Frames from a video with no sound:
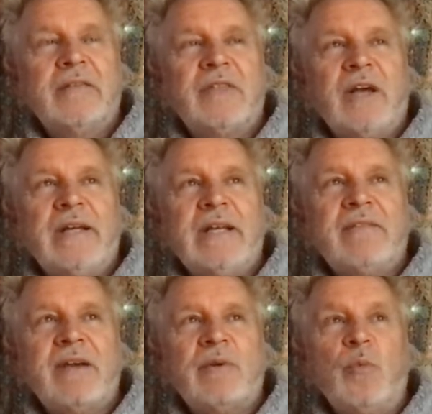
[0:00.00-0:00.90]
the idea of
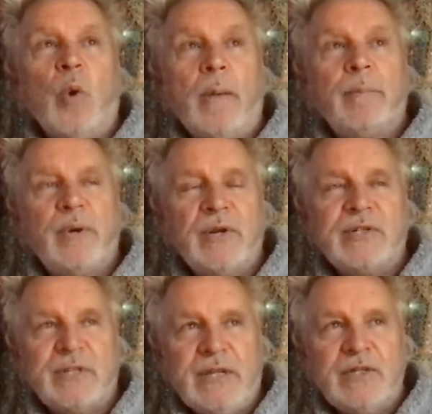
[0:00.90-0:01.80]
having one
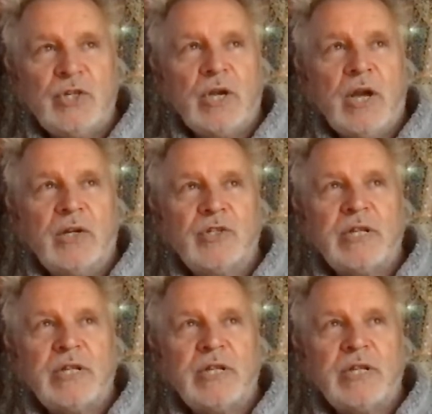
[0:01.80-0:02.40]
person in charge